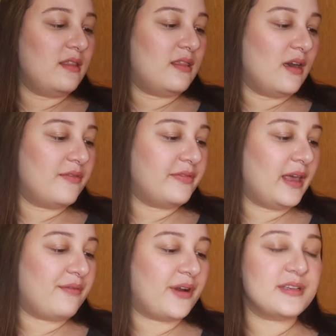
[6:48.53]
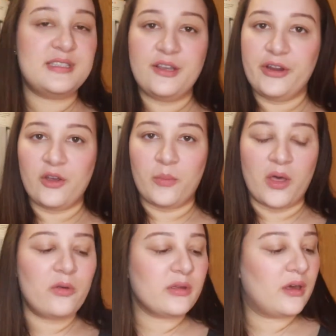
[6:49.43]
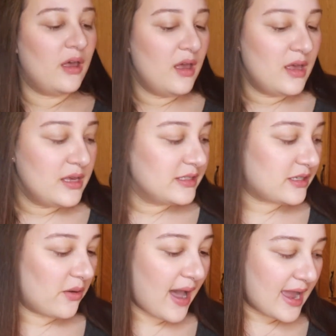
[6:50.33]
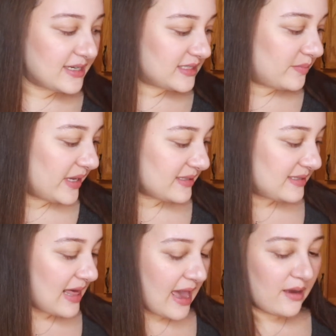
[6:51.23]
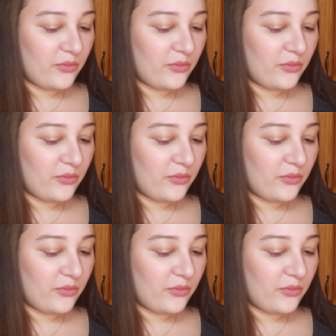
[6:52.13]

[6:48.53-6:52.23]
the flavor cereal milk. So I just mixed that